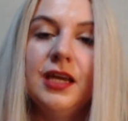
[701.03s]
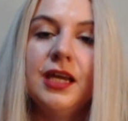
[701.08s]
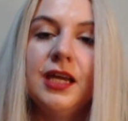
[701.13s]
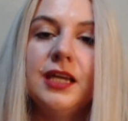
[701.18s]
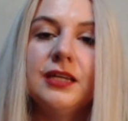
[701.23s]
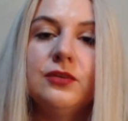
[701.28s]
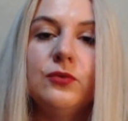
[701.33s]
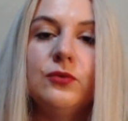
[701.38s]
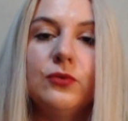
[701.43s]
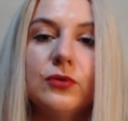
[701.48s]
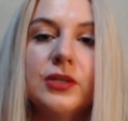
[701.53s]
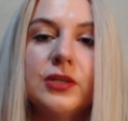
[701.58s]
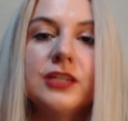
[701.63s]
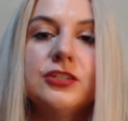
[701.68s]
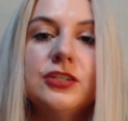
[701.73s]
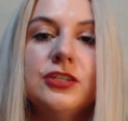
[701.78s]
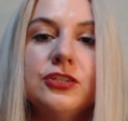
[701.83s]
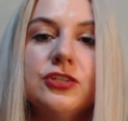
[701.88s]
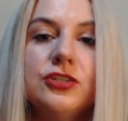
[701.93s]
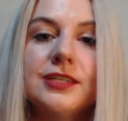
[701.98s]
in order
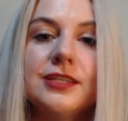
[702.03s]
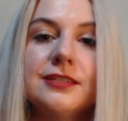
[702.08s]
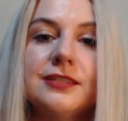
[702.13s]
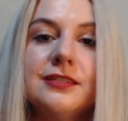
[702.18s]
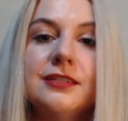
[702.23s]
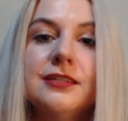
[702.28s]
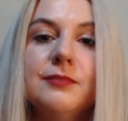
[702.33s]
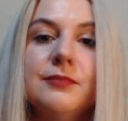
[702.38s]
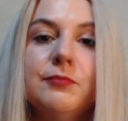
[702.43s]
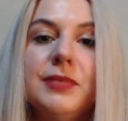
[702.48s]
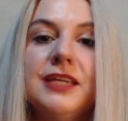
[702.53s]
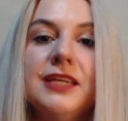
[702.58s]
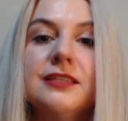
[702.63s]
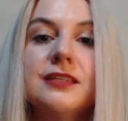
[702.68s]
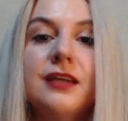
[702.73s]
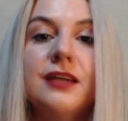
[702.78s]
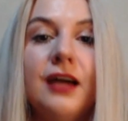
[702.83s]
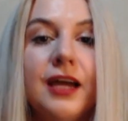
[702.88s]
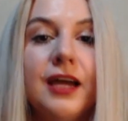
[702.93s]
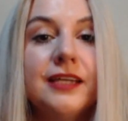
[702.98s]
to just be as
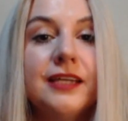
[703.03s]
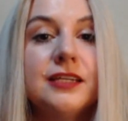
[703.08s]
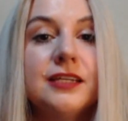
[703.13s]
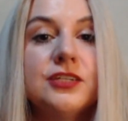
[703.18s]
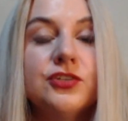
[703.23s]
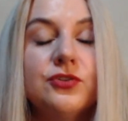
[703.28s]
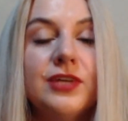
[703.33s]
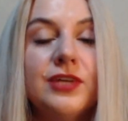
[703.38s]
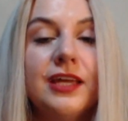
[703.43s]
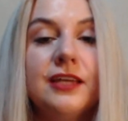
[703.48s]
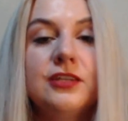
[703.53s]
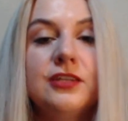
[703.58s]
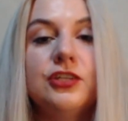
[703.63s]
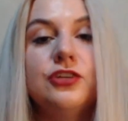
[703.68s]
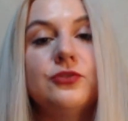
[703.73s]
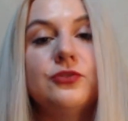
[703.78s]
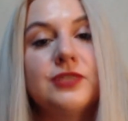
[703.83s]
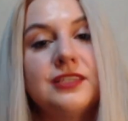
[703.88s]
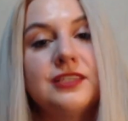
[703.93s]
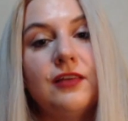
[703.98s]
kind as you can to
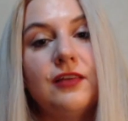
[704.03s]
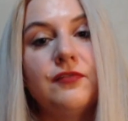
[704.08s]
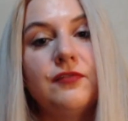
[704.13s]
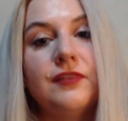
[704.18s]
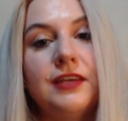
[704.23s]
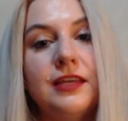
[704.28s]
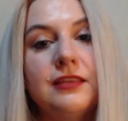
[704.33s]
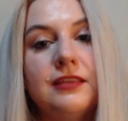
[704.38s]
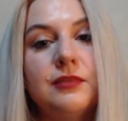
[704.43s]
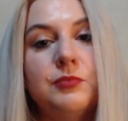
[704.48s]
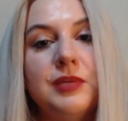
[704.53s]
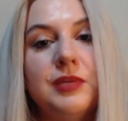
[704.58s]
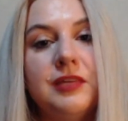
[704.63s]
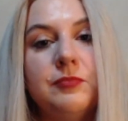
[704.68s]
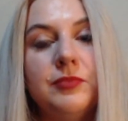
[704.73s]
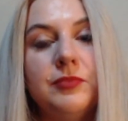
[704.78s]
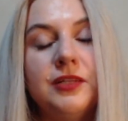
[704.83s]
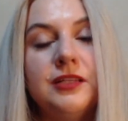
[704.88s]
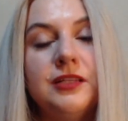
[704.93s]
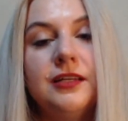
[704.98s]
yourself and other
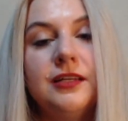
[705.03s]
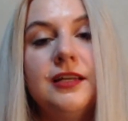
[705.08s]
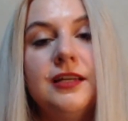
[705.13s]
people?